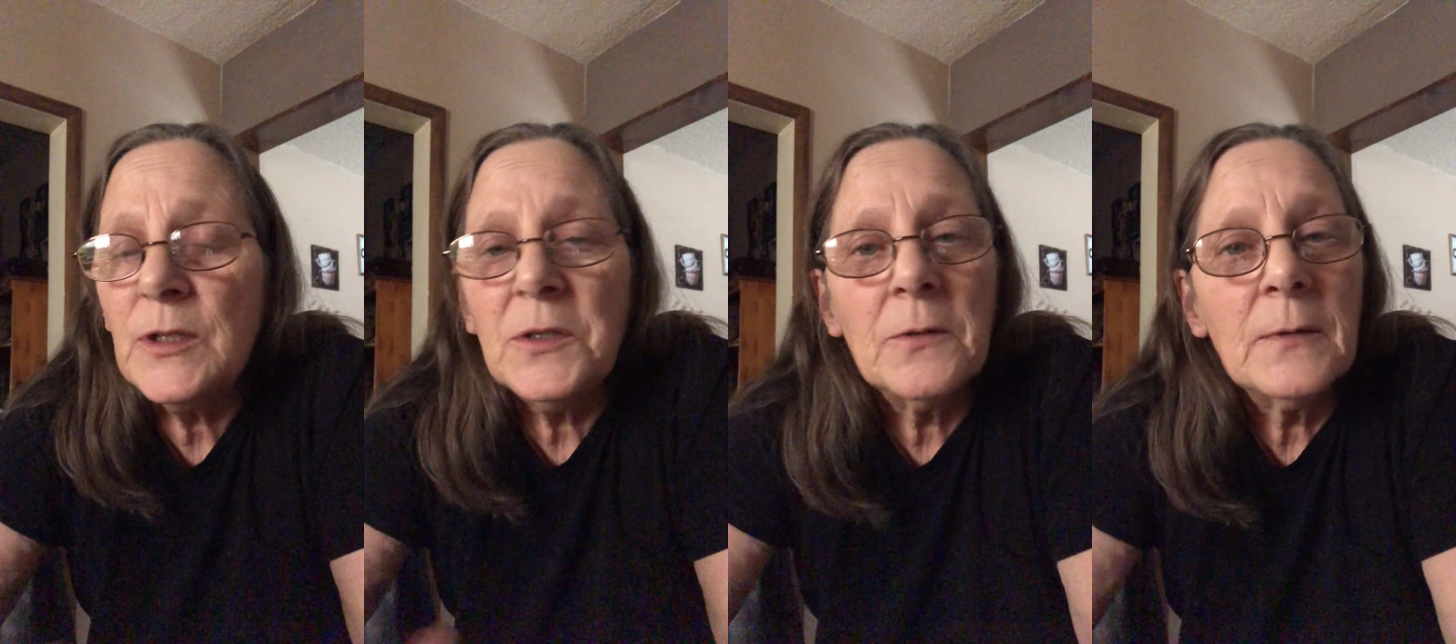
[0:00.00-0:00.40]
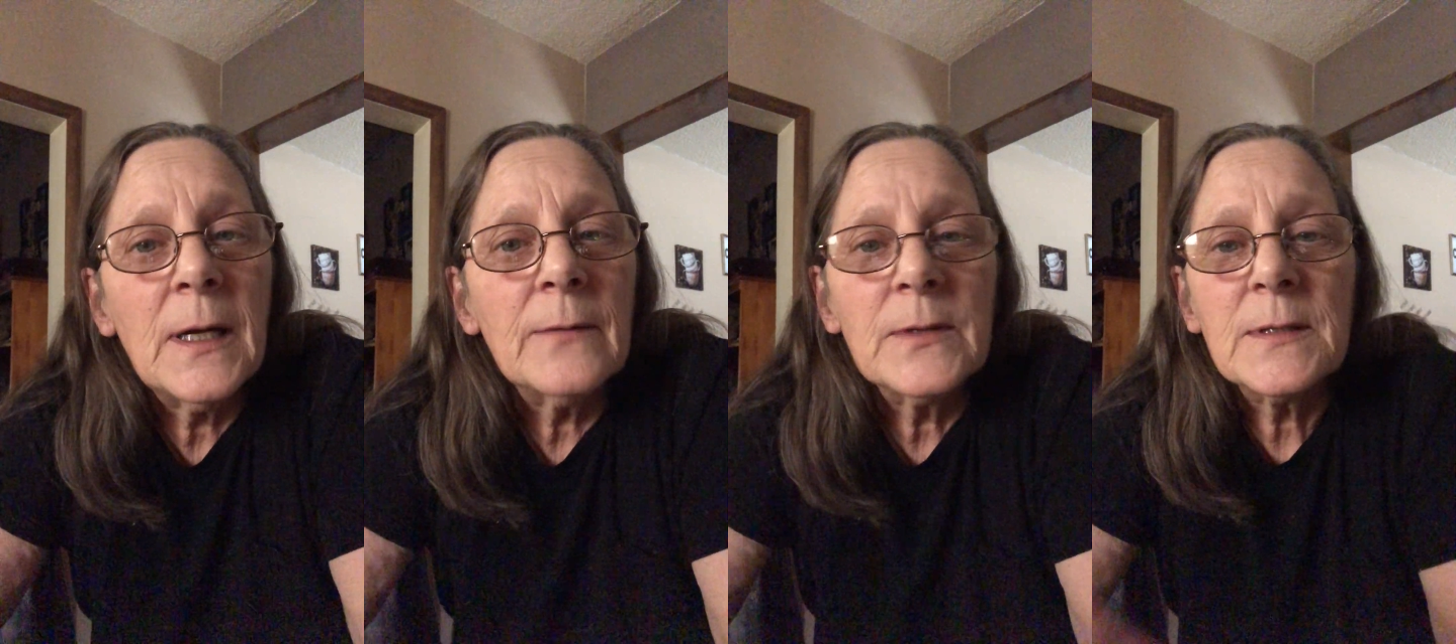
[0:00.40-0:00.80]
You don't
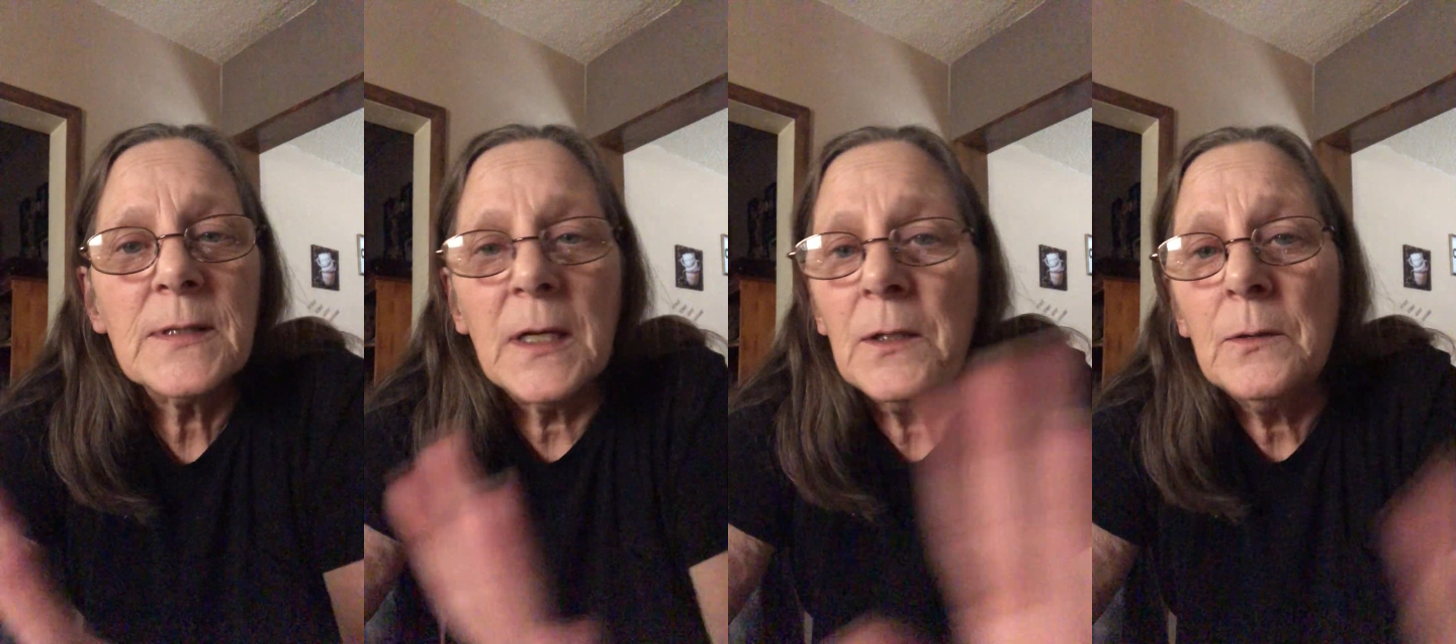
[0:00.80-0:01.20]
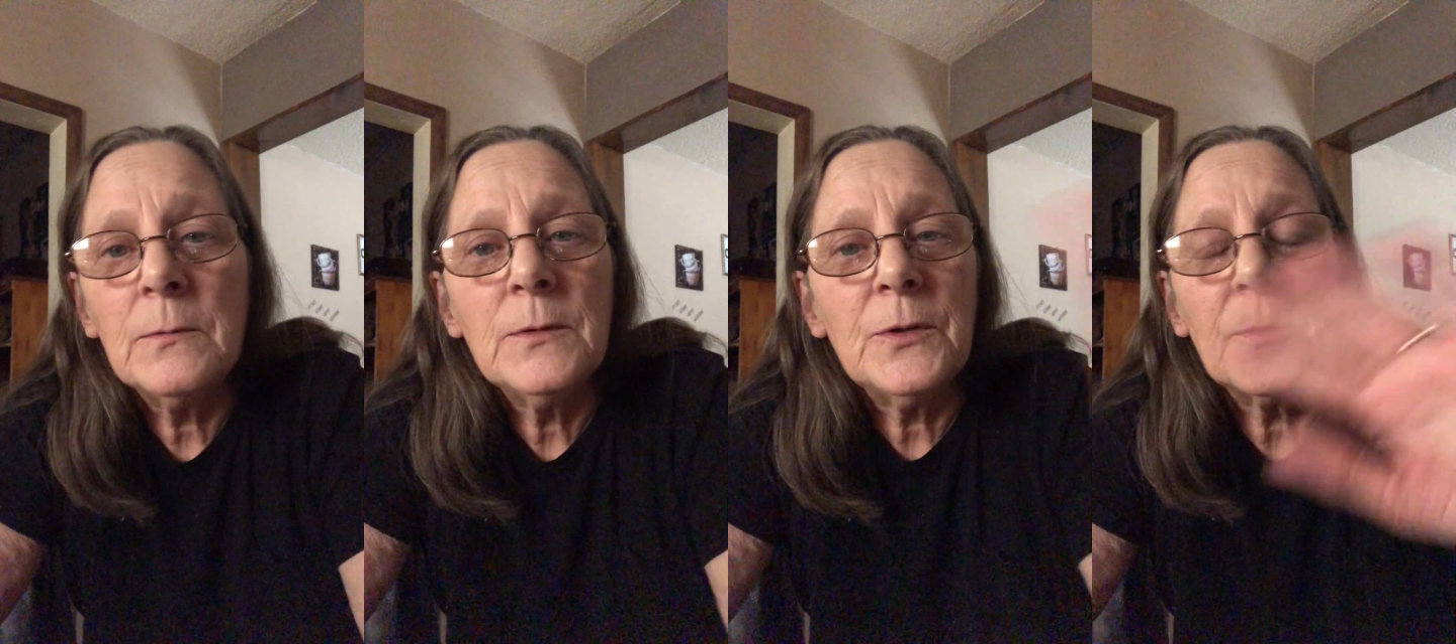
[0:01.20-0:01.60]
have to say
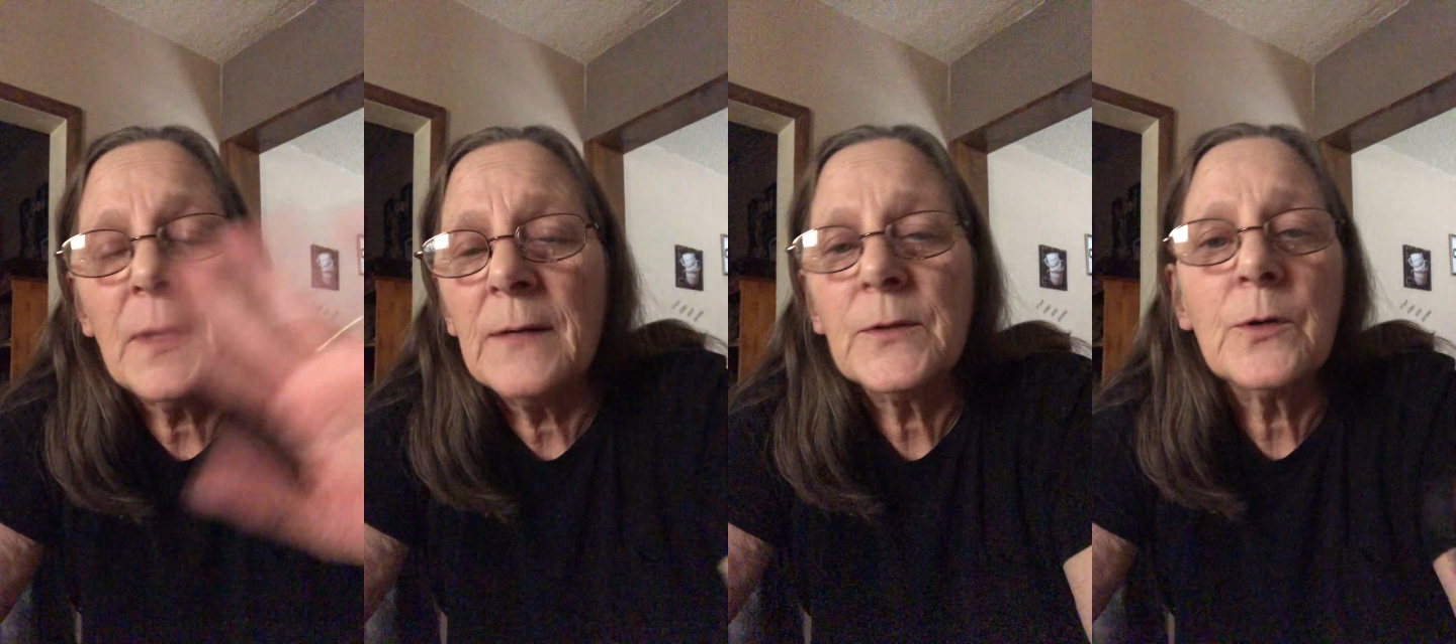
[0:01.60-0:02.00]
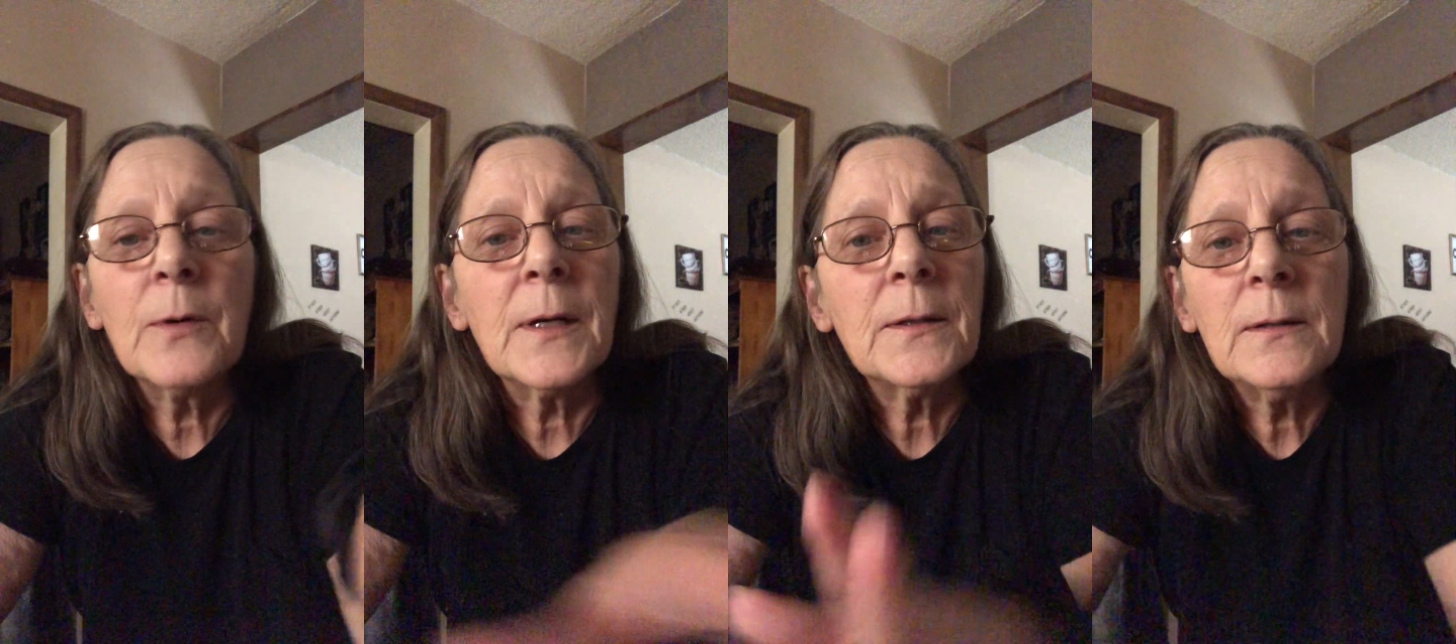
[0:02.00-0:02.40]
you don't have to
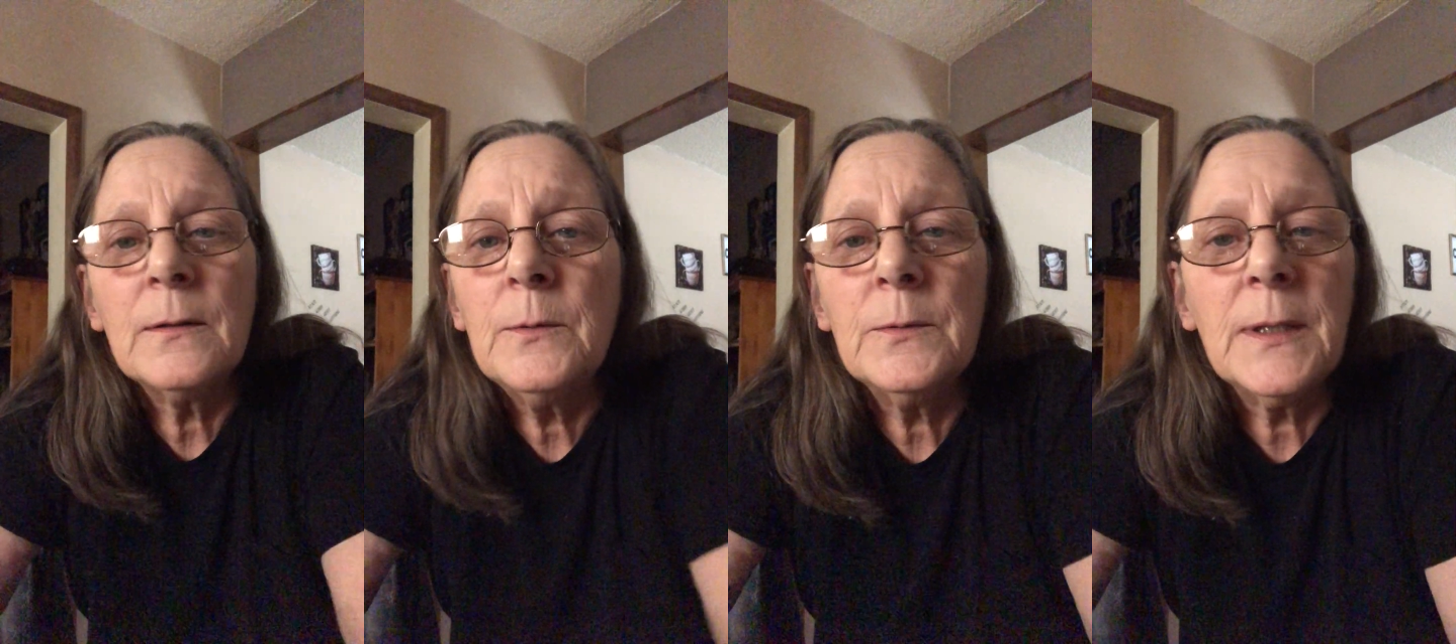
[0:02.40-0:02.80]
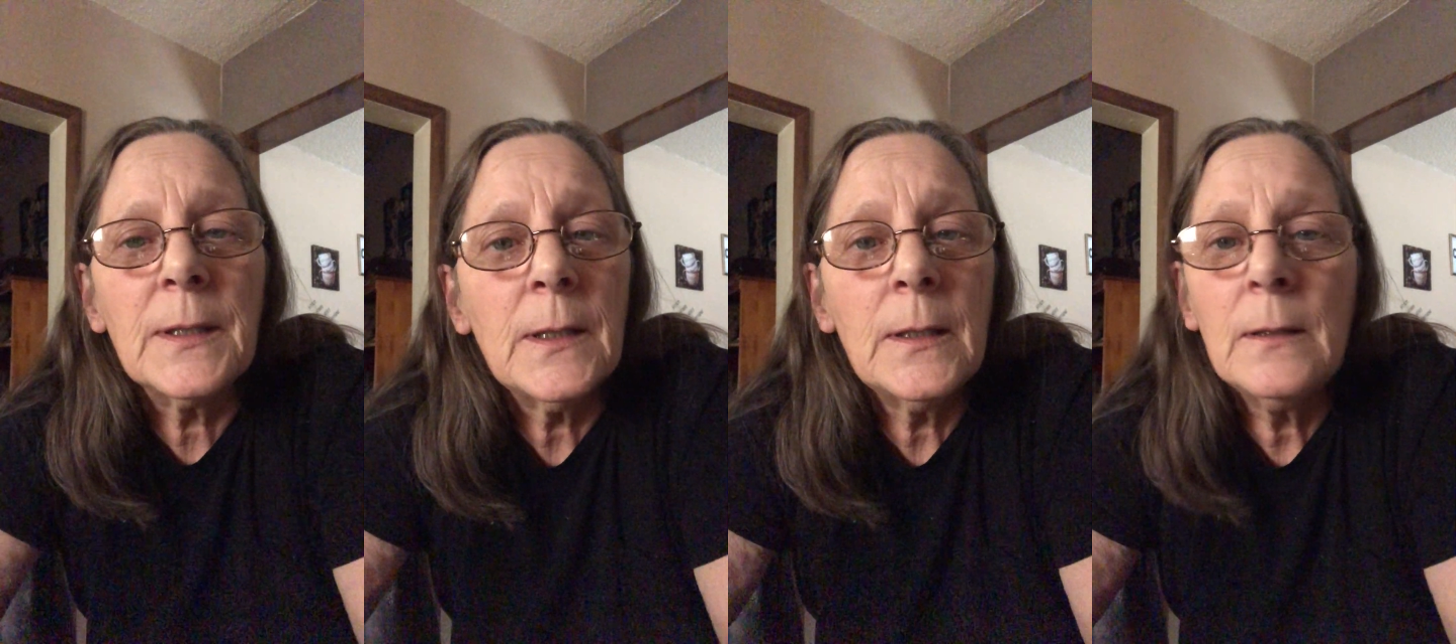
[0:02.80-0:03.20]
credit who
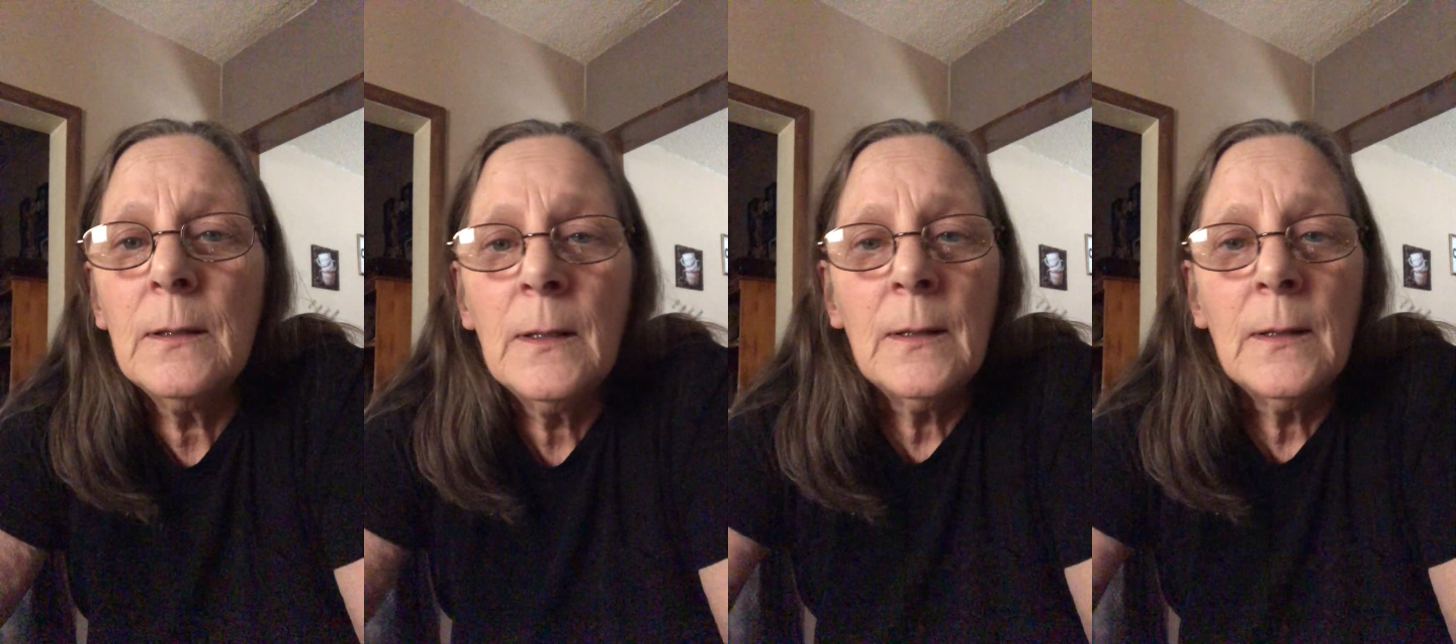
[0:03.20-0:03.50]
did it